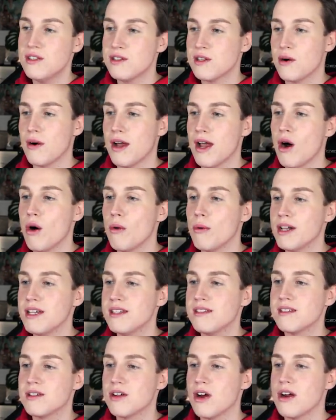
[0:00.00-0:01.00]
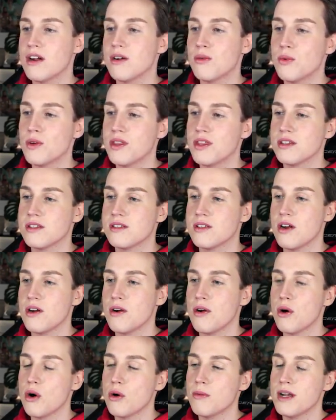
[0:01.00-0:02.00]
so I always start with a
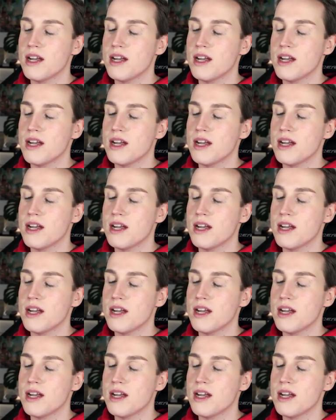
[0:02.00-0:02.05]
starter home.